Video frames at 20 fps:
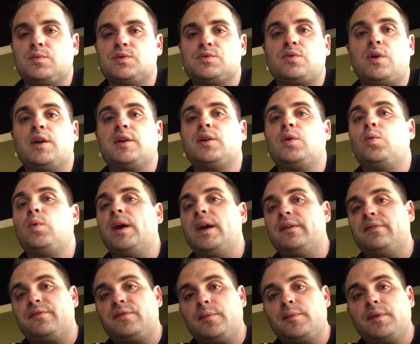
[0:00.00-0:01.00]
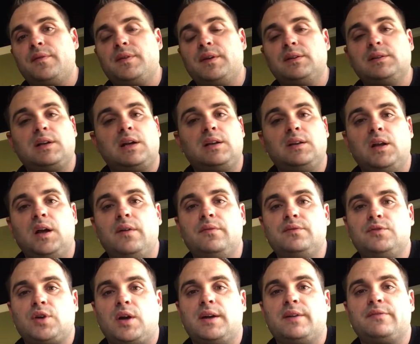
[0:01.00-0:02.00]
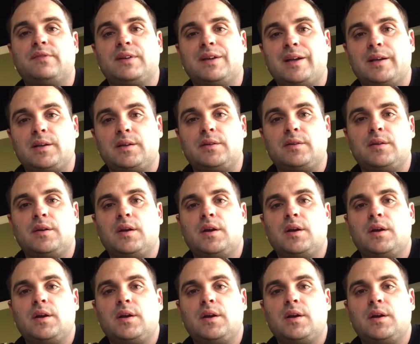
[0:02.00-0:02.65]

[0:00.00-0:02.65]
was running away from the thing that I loved, trying to forget it.